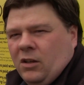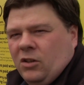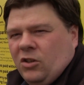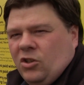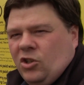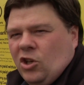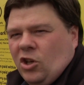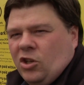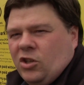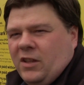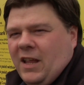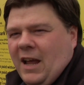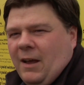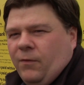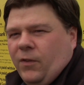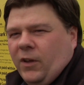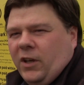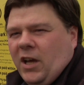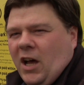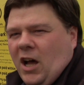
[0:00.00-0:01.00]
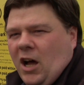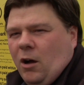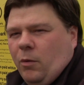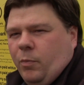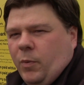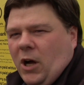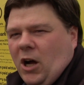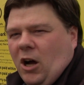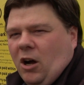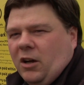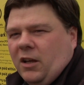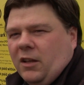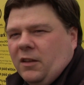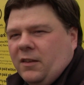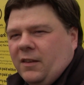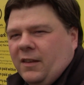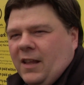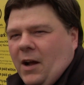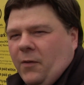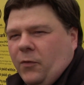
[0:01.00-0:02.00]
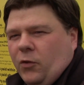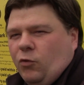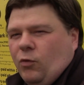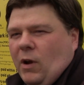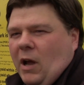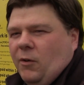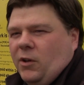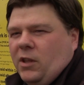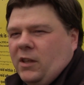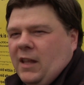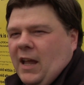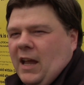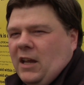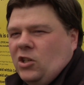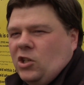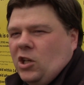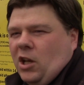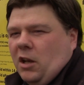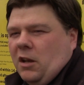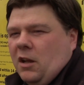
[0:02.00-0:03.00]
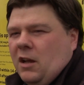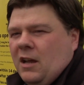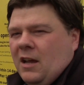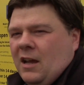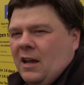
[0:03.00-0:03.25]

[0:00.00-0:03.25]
Just left the car park at Stafford Railway Station.